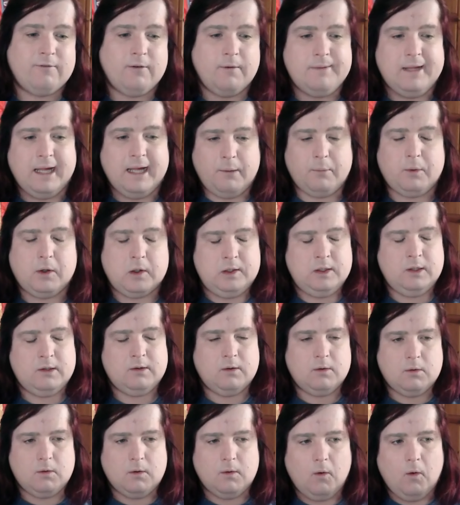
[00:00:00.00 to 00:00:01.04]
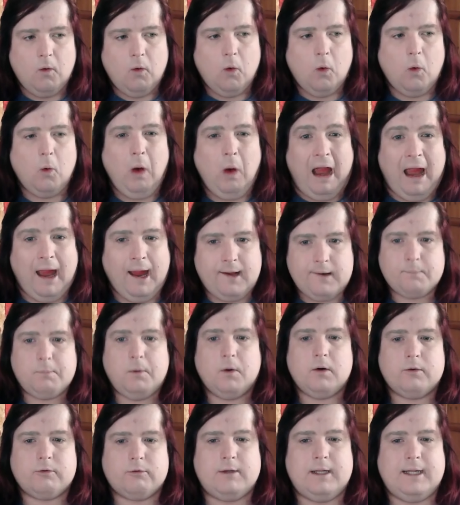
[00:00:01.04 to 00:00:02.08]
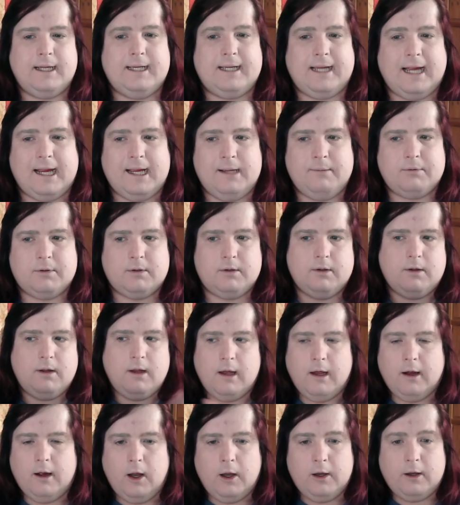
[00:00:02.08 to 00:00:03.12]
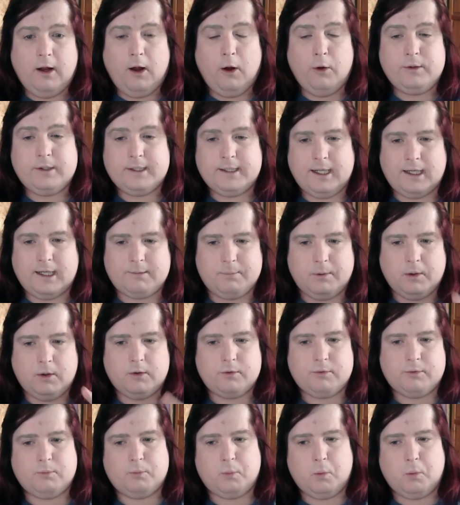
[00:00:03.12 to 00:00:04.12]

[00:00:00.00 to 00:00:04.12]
From now on, all Xbox related games, OG Xbox,